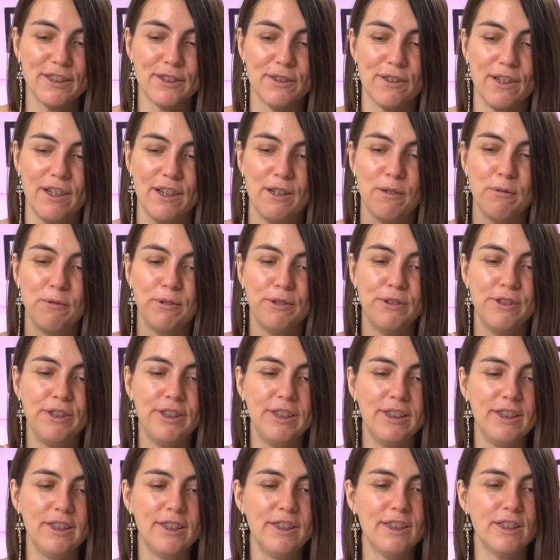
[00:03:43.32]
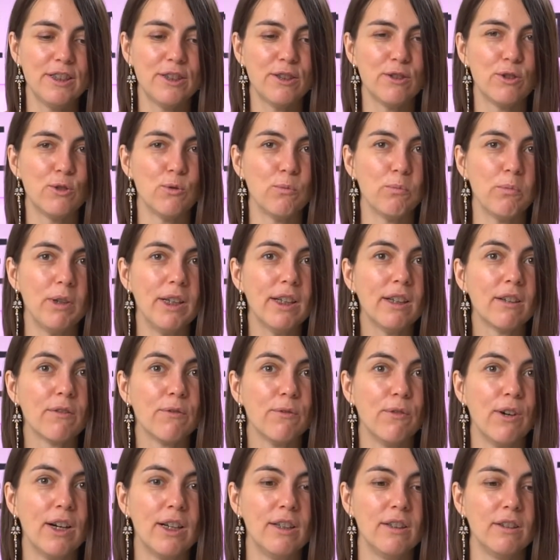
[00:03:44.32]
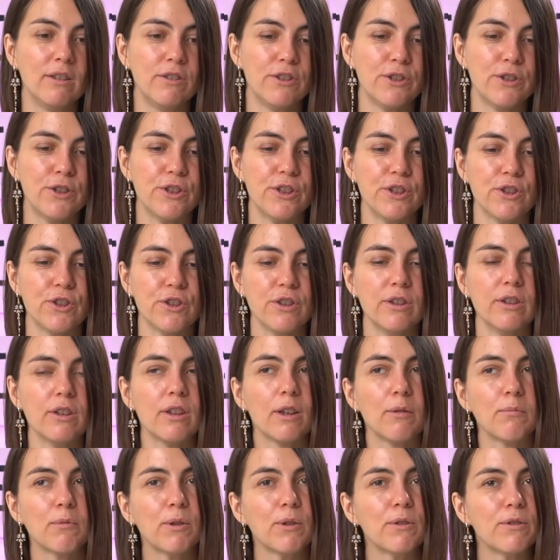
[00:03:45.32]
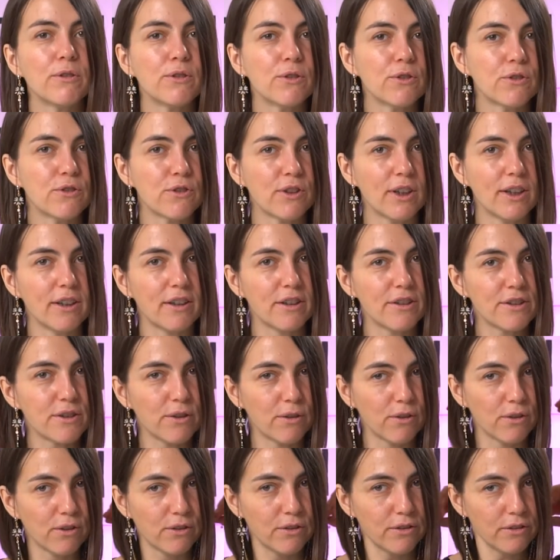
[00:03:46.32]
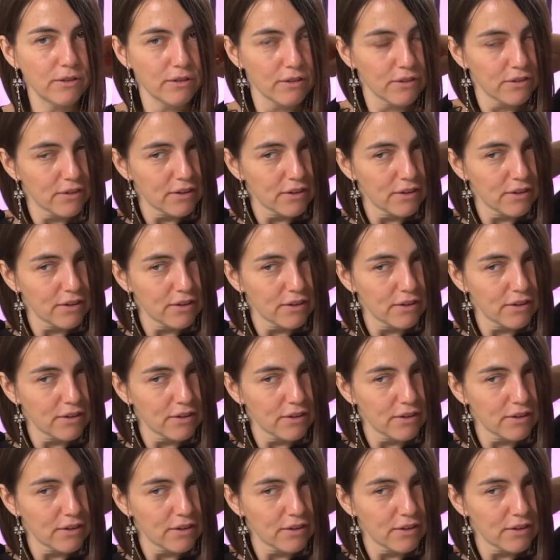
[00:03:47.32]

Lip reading: So I will need this to make a final decision. I'm going to try this on.